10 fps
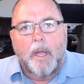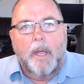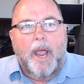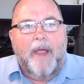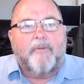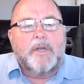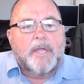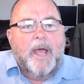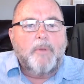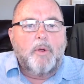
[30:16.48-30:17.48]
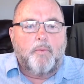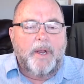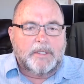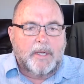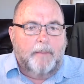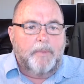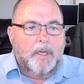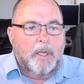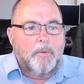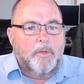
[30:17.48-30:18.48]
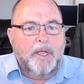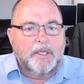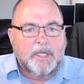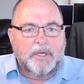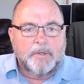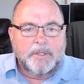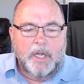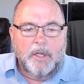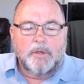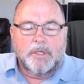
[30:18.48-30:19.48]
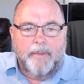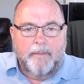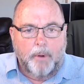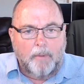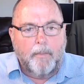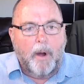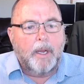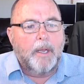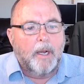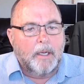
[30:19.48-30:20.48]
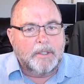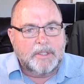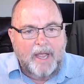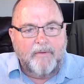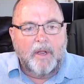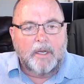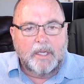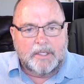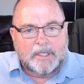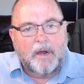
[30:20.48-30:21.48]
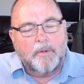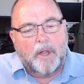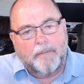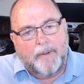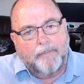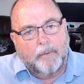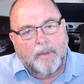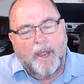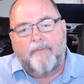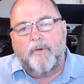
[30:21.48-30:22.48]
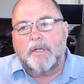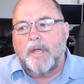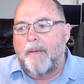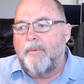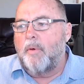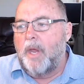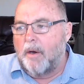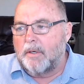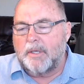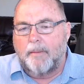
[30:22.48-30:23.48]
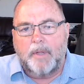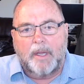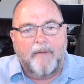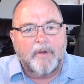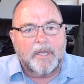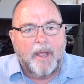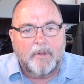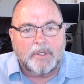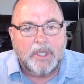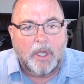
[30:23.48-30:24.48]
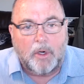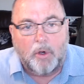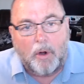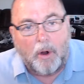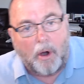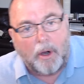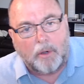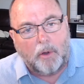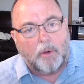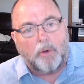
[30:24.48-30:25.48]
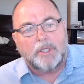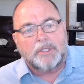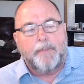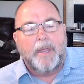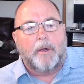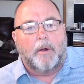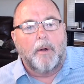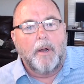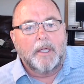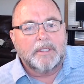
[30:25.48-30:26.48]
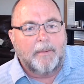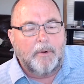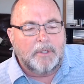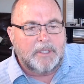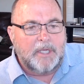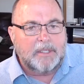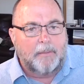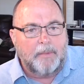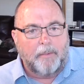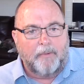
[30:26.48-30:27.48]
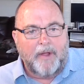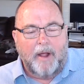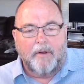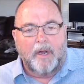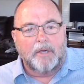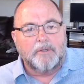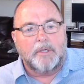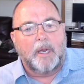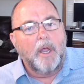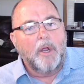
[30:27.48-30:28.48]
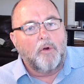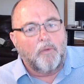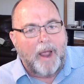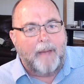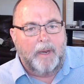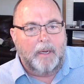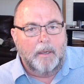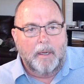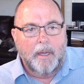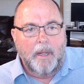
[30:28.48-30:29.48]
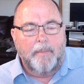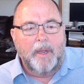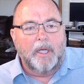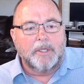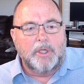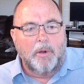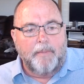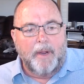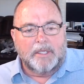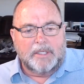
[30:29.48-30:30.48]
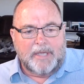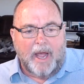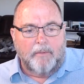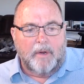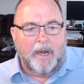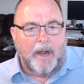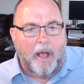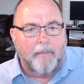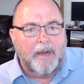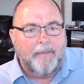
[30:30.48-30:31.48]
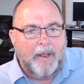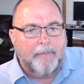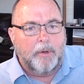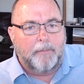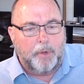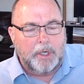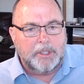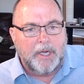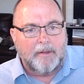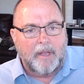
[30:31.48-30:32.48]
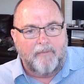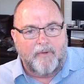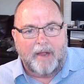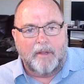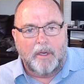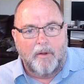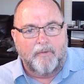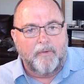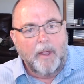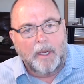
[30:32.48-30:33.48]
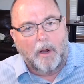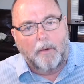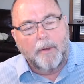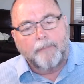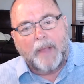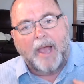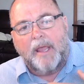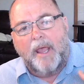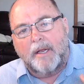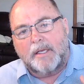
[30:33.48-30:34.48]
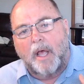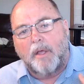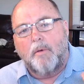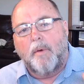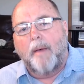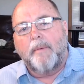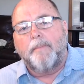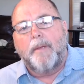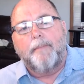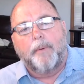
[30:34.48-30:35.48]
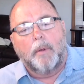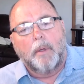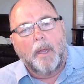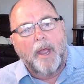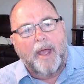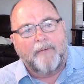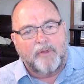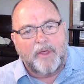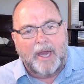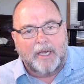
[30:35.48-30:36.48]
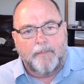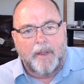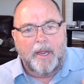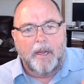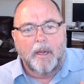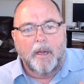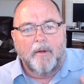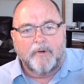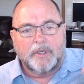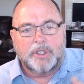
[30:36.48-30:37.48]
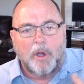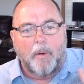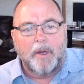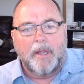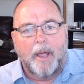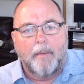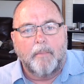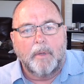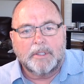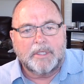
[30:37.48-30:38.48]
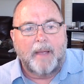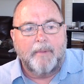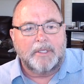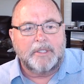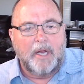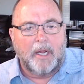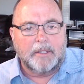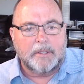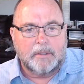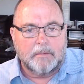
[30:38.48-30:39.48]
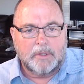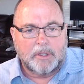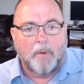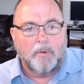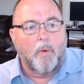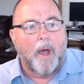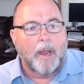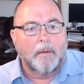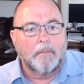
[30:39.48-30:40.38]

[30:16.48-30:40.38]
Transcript: Every time you read something that you think is interesting, you should be bookmarking it and saving it to share with other people. Every time you hear something, every time you see a good article or a good speaker, someone who says something profound and interesting, grab it. Because you would be astounded at how many people appreciate the fact that I can't tell you how many people have thanked me for showing them Simon Sinek's Start With Why.